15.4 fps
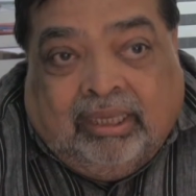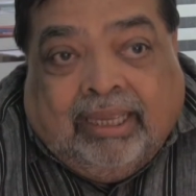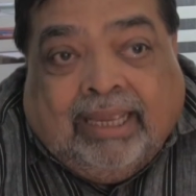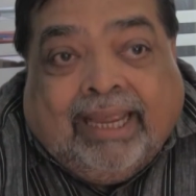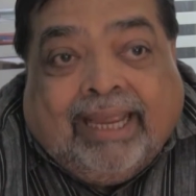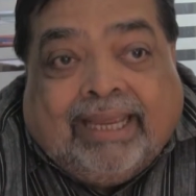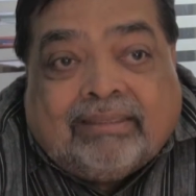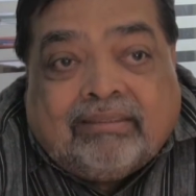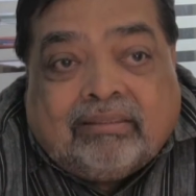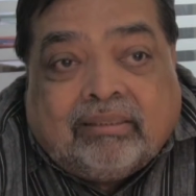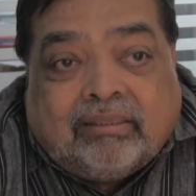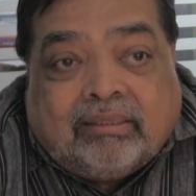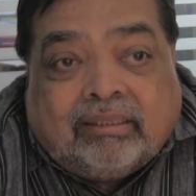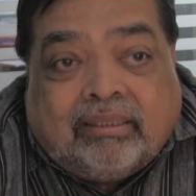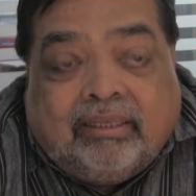
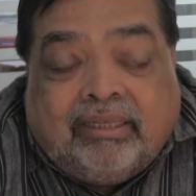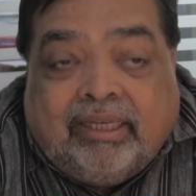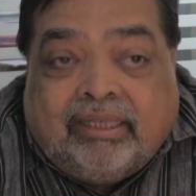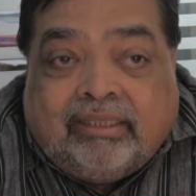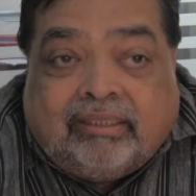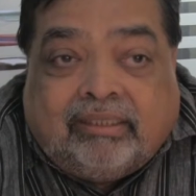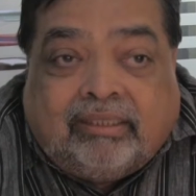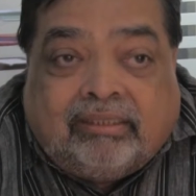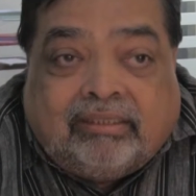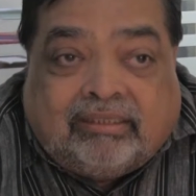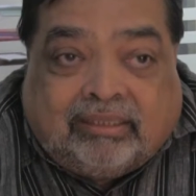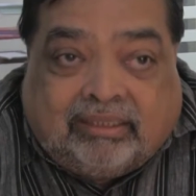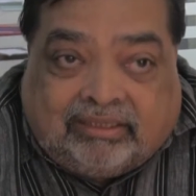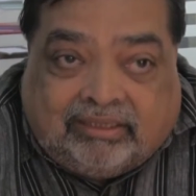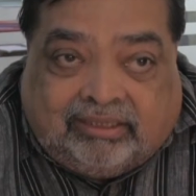has created
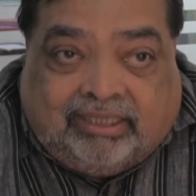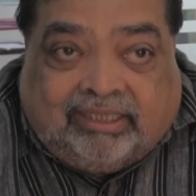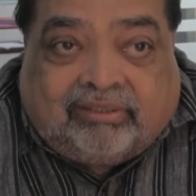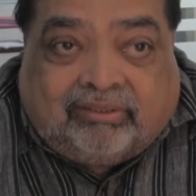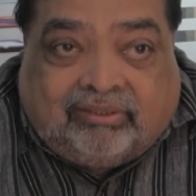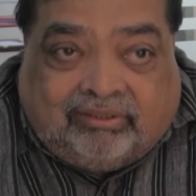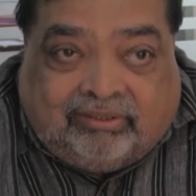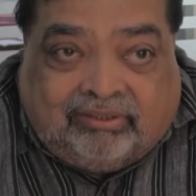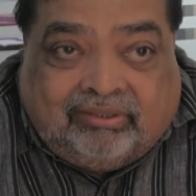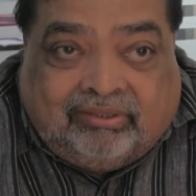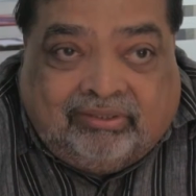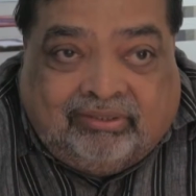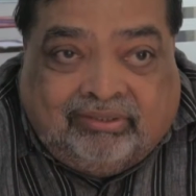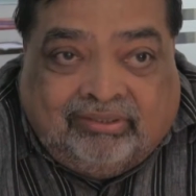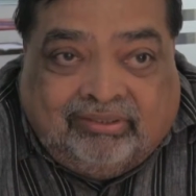such a nexus
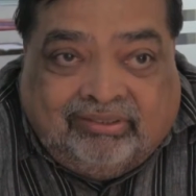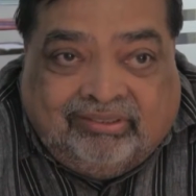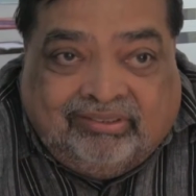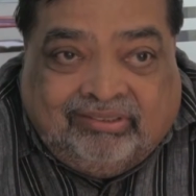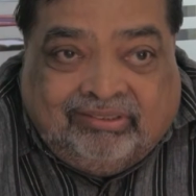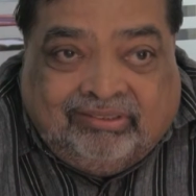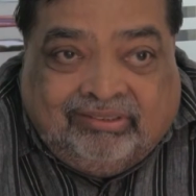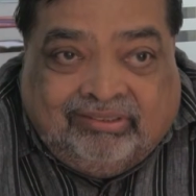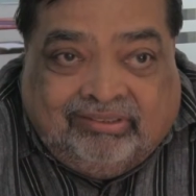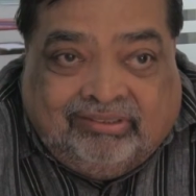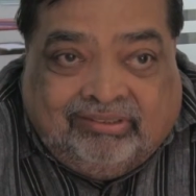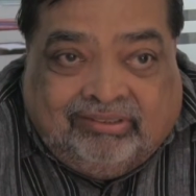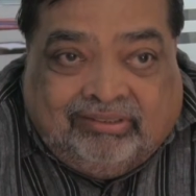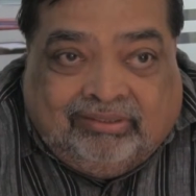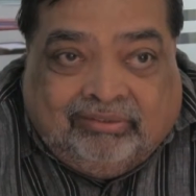
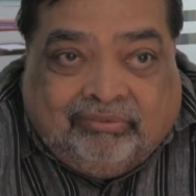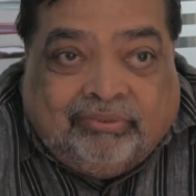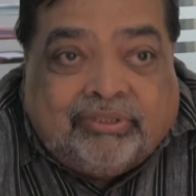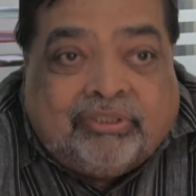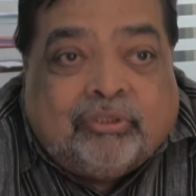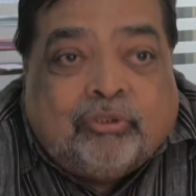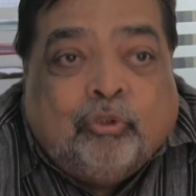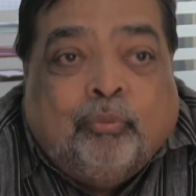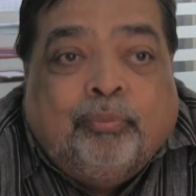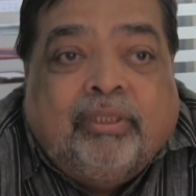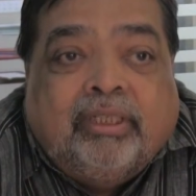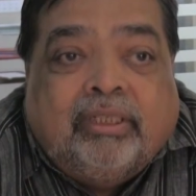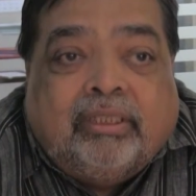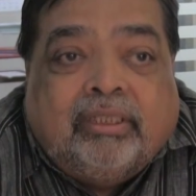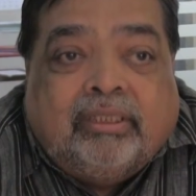which is
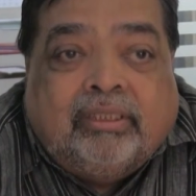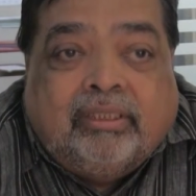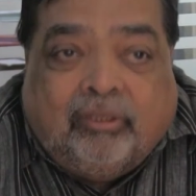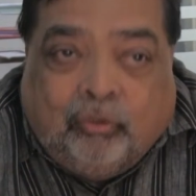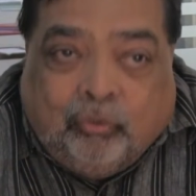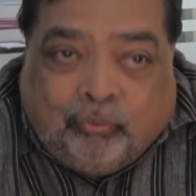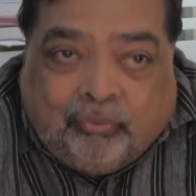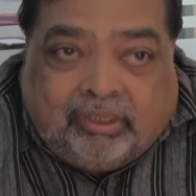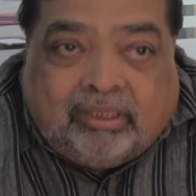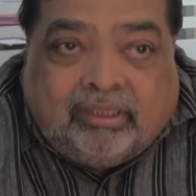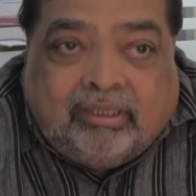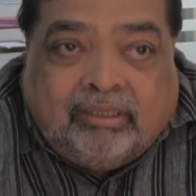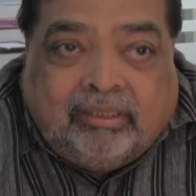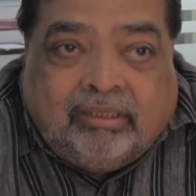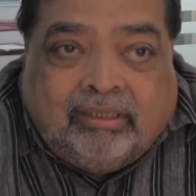dominating the
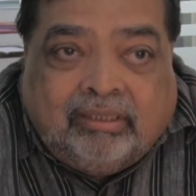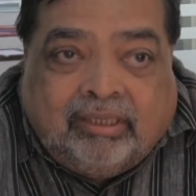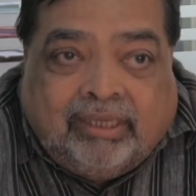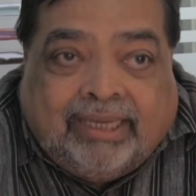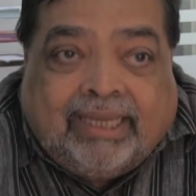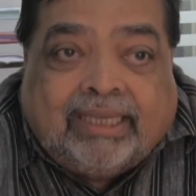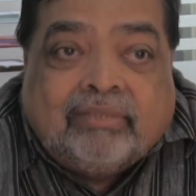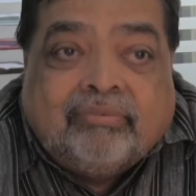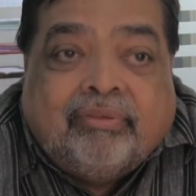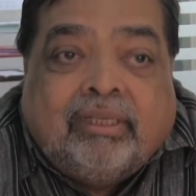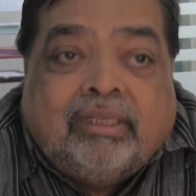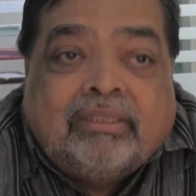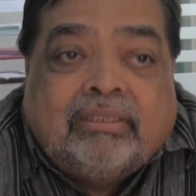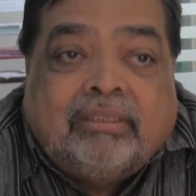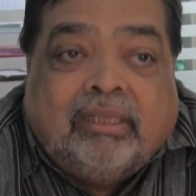lower as well
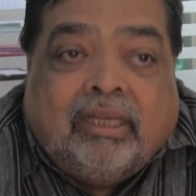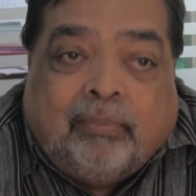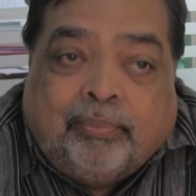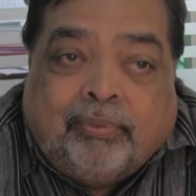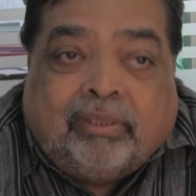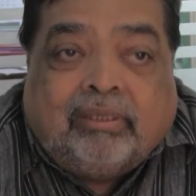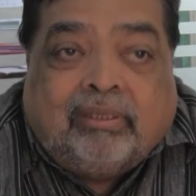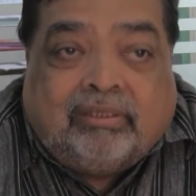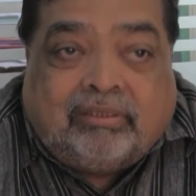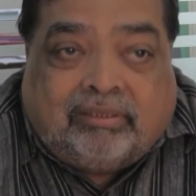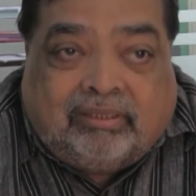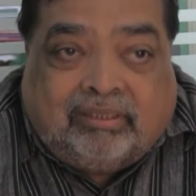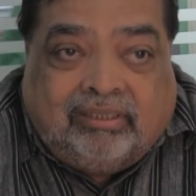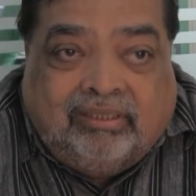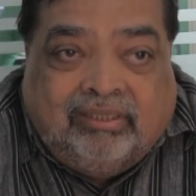as the upper
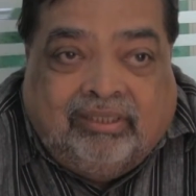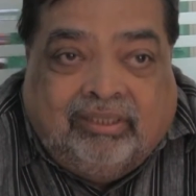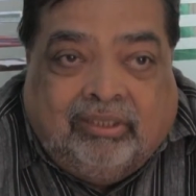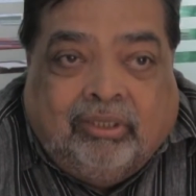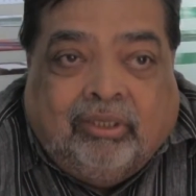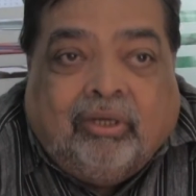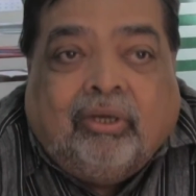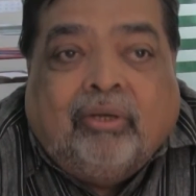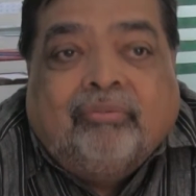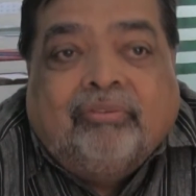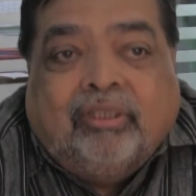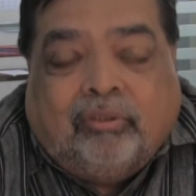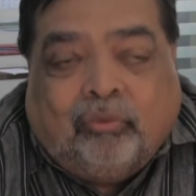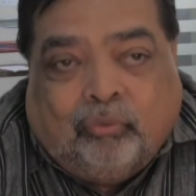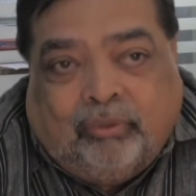cluster of
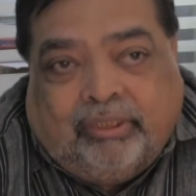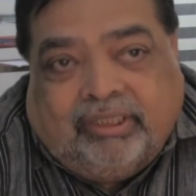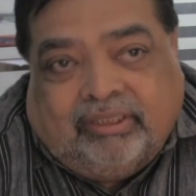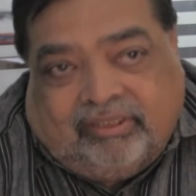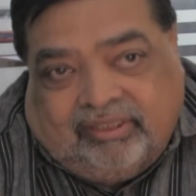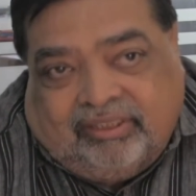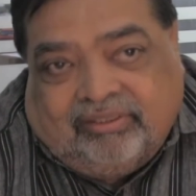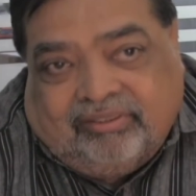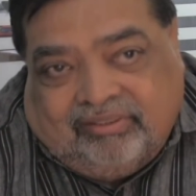the ruling thing.